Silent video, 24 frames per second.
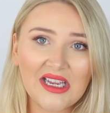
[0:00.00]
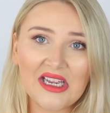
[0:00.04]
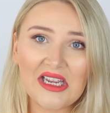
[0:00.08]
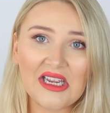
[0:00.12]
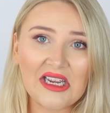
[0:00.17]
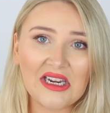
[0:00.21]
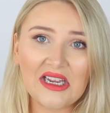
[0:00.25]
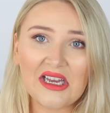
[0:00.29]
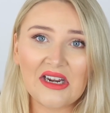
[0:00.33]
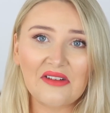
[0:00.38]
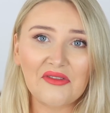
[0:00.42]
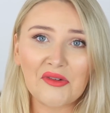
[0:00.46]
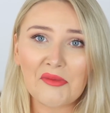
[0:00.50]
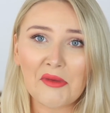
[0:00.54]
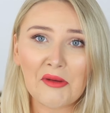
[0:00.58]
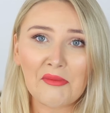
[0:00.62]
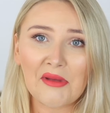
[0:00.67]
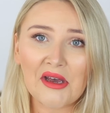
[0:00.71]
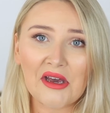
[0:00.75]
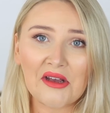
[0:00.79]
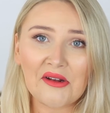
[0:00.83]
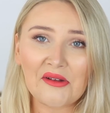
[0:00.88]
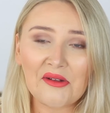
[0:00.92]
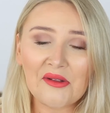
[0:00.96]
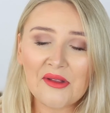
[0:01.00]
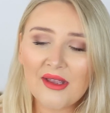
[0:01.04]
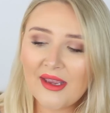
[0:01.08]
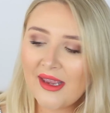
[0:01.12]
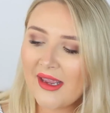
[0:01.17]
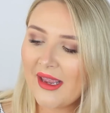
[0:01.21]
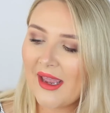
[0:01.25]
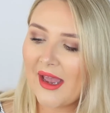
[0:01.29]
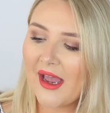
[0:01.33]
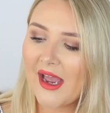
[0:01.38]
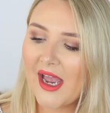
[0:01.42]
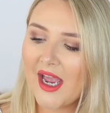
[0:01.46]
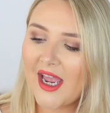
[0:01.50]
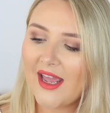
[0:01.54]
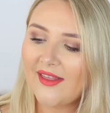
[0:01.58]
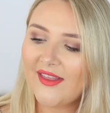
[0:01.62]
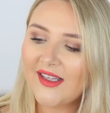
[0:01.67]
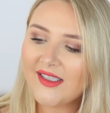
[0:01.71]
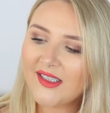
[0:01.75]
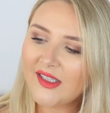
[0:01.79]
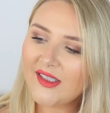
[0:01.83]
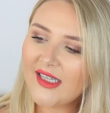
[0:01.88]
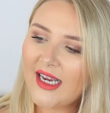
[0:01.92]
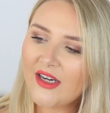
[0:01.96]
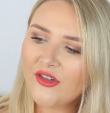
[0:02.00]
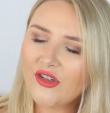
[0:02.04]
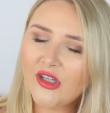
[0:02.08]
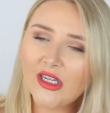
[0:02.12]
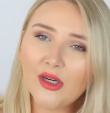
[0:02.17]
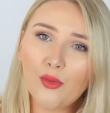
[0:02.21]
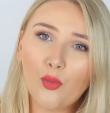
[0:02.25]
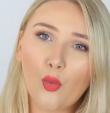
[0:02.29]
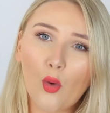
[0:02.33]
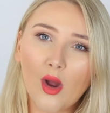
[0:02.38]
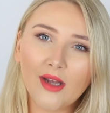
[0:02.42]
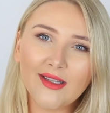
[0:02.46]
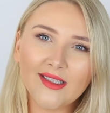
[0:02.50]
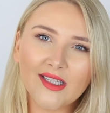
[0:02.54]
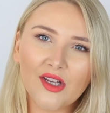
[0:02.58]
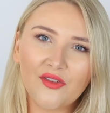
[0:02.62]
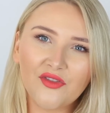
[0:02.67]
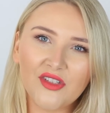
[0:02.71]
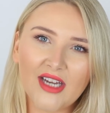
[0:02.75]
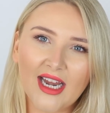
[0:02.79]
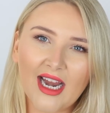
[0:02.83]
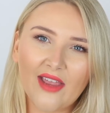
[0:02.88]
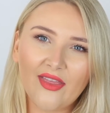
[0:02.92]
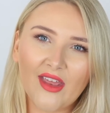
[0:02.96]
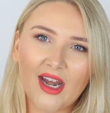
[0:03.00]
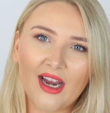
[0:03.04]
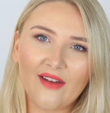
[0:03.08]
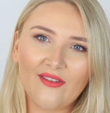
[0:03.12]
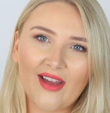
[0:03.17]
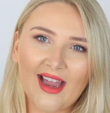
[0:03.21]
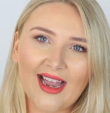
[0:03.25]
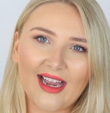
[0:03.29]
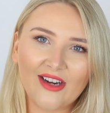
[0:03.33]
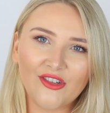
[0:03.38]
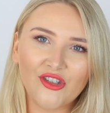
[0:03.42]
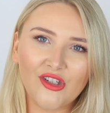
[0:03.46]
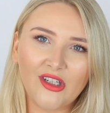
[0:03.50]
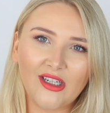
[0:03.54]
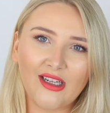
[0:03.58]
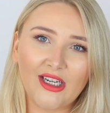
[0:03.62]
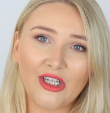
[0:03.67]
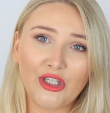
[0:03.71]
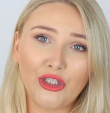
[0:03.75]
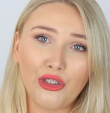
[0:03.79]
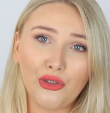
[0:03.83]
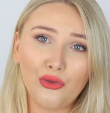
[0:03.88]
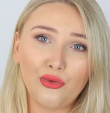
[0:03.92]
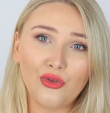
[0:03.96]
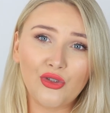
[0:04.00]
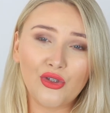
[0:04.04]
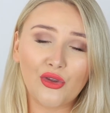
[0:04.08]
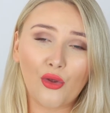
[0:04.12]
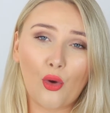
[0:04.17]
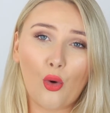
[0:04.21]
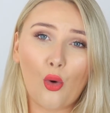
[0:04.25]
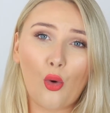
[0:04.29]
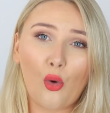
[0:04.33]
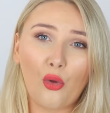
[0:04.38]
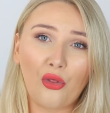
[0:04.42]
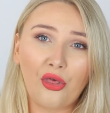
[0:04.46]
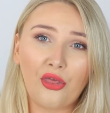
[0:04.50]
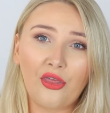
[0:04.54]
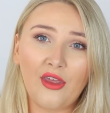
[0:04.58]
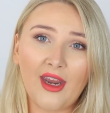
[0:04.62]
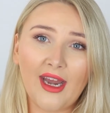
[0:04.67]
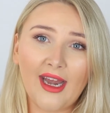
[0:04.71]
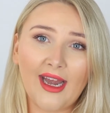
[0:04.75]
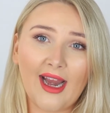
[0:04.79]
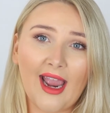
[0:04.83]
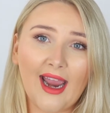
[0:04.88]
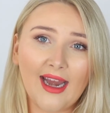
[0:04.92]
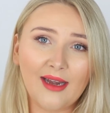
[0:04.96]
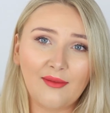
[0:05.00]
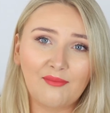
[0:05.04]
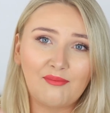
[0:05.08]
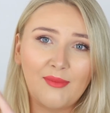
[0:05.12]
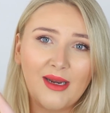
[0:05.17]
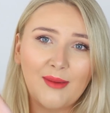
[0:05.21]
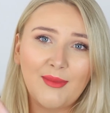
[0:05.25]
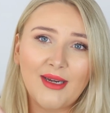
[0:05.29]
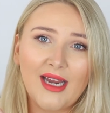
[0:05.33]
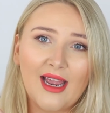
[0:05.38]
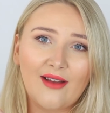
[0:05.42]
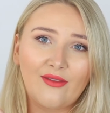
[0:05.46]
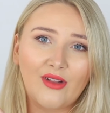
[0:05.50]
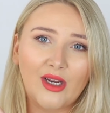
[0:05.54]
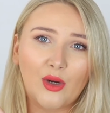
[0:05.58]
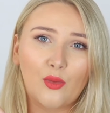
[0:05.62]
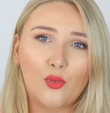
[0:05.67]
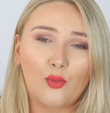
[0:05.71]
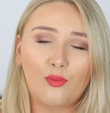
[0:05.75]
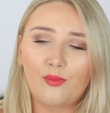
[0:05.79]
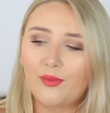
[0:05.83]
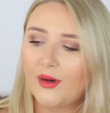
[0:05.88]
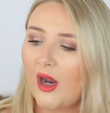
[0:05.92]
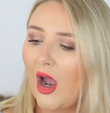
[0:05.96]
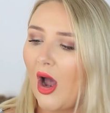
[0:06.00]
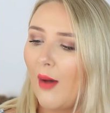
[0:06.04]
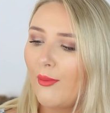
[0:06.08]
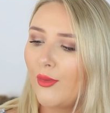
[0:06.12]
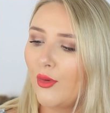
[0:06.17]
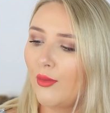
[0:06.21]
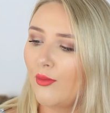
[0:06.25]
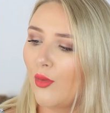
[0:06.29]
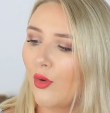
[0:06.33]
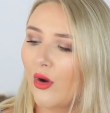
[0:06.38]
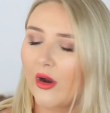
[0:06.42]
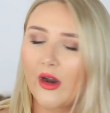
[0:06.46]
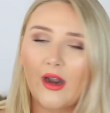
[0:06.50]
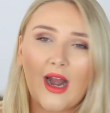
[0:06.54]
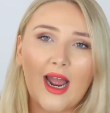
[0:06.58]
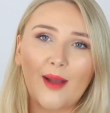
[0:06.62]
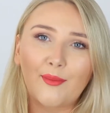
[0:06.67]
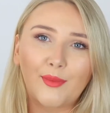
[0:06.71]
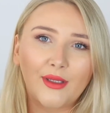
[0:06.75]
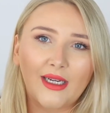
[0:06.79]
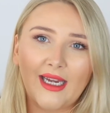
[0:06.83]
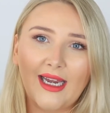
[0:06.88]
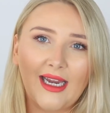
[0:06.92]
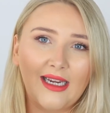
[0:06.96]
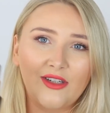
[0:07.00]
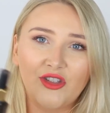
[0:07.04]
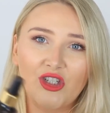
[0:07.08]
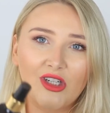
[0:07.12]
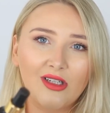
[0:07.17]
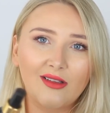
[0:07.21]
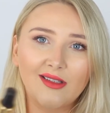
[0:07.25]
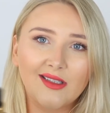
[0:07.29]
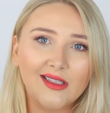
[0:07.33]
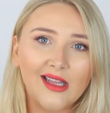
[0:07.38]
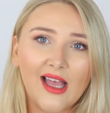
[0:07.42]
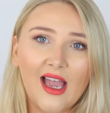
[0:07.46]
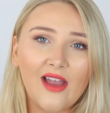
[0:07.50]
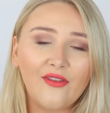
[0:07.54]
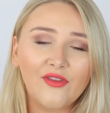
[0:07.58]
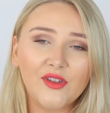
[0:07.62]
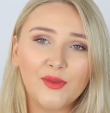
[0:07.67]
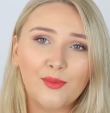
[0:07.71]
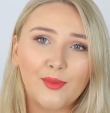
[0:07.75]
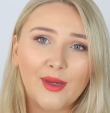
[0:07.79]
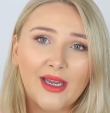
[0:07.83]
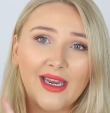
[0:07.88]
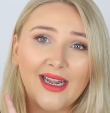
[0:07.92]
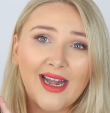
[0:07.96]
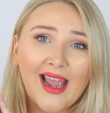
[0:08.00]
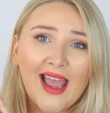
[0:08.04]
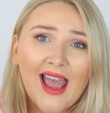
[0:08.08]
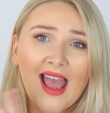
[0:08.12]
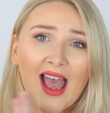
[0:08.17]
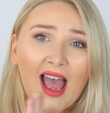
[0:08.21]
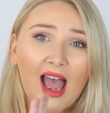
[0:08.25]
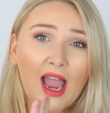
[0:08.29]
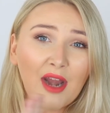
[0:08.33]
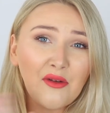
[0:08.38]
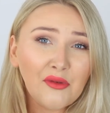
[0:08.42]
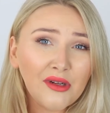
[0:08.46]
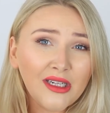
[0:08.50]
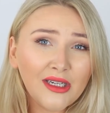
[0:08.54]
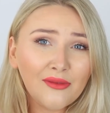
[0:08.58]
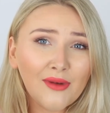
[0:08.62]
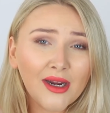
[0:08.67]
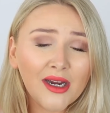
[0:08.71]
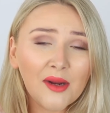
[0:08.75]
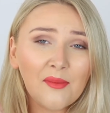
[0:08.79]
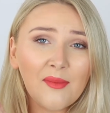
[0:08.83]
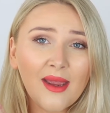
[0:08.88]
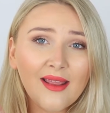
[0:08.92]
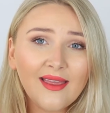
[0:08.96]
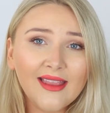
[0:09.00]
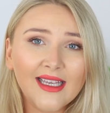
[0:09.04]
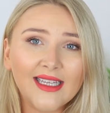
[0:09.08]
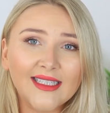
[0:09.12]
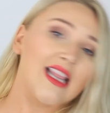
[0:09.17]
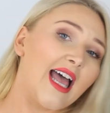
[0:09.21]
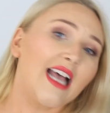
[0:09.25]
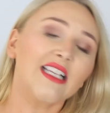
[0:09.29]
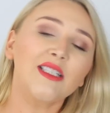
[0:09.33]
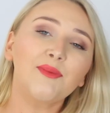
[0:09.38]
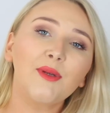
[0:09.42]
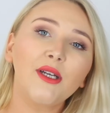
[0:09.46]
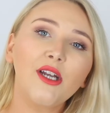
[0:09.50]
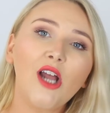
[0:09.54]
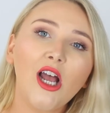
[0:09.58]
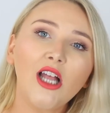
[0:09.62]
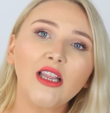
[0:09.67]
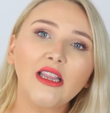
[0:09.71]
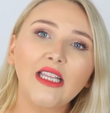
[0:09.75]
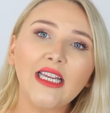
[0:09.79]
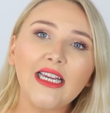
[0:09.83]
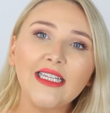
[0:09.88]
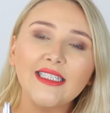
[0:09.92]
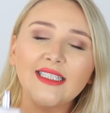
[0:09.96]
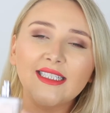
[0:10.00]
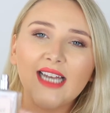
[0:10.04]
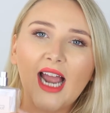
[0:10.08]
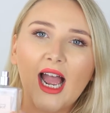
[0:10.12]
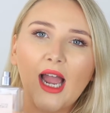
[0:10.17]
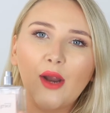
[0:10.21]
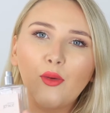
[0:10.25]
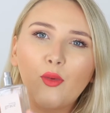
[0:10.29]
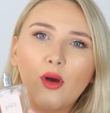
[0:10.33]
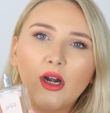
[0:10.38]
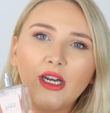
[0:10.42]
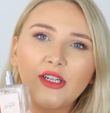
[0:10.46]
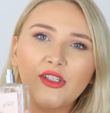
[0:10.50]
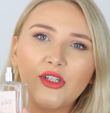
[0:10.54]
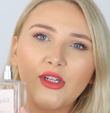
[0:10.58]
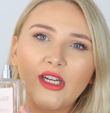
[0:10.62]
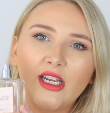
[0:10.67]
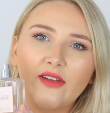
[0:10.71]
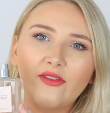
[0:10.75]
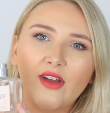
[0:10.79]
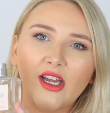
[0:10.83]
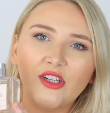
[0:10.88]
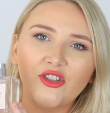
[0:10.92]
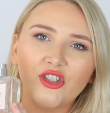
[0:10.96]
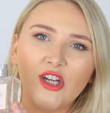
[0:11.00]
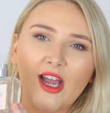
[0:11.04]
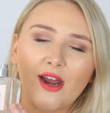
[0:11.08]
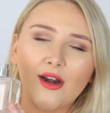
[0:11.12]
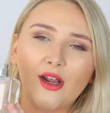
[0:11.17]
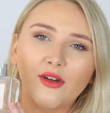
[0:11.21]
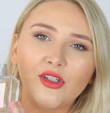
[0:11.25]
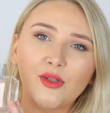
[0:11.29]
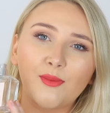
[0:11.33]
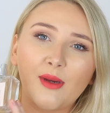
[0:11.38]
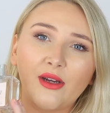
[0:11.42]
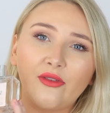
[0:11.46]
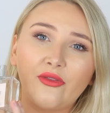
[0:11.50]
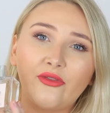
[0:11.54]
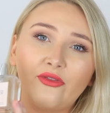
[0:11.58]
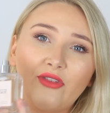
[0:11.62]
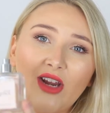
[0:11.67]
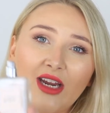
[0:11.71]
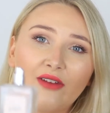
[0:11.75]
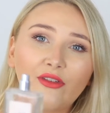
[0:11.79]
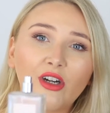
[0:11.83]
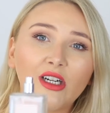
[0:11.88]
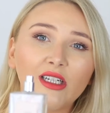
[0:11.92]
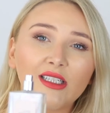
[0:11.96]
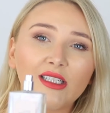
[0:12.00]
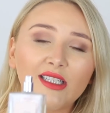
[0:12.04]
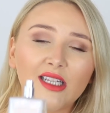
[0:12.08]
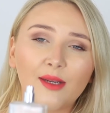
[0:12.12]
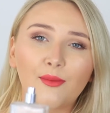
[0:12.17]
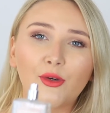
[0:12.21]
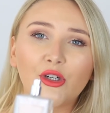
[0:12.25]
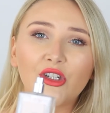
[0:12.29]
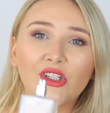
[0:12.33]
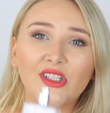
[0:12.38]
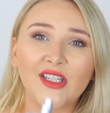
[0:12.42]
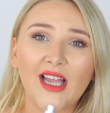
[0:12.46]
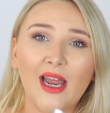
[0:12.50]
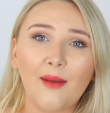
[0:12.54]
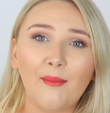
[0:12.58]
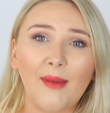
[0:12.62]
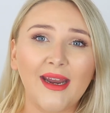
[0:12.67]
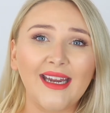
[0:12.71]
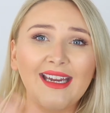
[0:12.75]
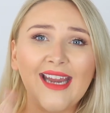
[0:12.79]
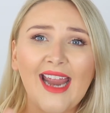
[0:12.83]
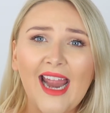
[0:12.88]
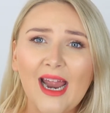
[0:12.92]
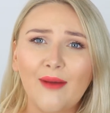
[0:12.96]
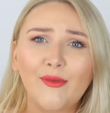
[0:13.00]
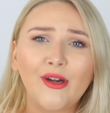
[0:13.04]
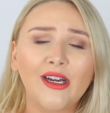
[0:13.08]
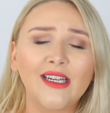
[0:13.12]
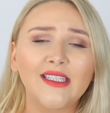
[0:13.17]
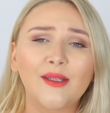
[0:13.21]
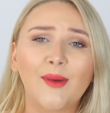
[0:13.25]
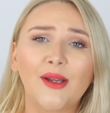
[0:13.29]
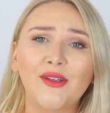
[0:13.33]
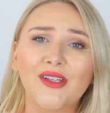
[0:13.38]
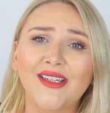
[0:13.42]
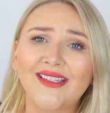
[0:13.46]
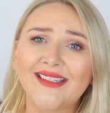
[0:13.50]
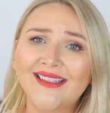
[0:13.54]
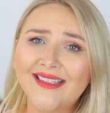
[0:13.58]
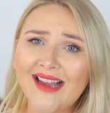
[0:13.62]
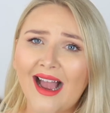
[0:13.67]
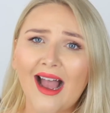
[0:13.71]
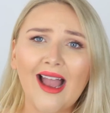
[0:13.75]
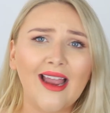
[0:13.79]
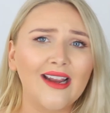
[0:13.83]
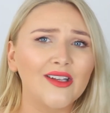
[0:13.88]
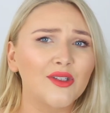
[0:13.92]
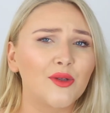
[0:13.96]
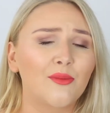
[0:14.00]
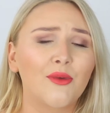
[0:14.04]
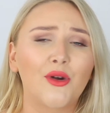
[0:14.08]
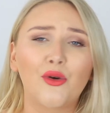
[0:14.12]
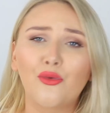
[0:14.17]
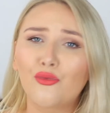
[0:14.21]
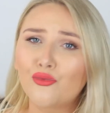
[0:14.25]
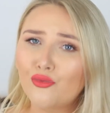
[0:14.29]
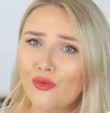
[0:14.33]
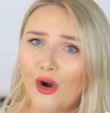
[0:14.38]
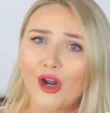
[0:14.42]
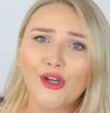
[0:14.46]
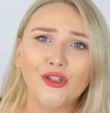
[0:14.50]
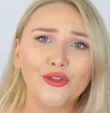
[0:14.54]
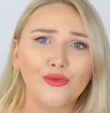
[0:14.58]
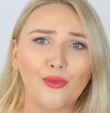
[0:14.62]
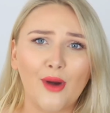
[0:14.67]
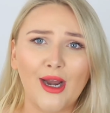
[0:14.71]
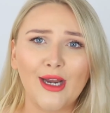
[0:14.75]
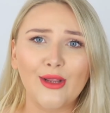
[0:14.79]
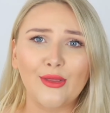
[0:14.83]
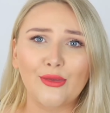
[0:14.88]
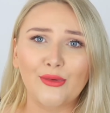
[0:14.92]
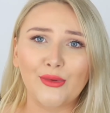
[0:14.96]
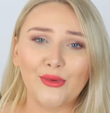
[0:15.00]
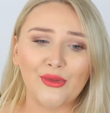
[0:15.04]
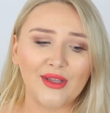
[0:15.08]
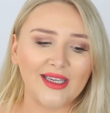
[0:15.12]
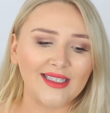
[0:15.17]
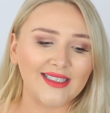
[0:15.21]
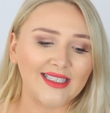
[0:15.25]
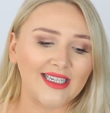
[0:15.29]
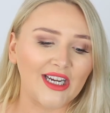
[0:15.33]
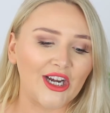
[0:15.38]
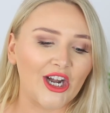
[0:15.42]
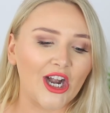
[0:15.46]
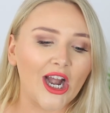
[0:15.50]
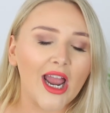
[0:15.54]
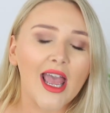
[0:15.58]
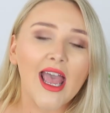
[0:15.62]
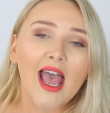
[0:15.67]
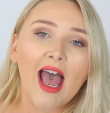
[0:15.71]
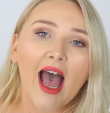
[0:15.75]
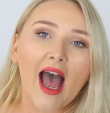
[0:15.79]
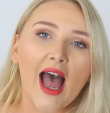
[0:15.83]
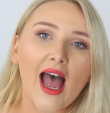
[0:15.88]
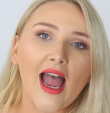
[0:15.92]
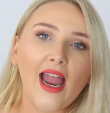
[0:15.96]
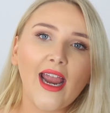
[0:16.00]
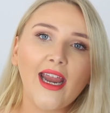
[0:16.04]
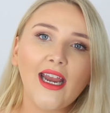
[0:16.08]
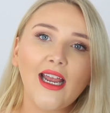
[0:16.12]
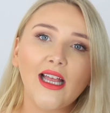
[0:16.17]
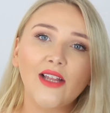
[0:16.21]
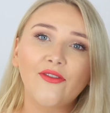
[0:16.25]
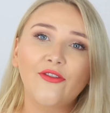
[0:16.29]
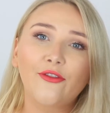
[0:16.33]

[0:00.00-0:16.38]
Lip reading: I got it from a bottle. And this is actually one self-tan that I've actually like used the whole thing. I maybe have like a couple more applications left, but I really recommend this. Last but not least, I wanted to give a shout out to my favorite summer scent. My camera is about to die, so I'm gonna rush right through this here. I